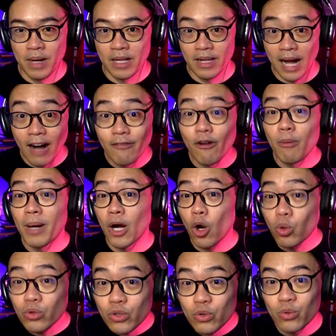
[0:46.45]
but are for my
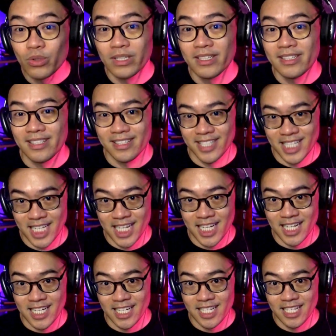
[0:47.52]
own students instead.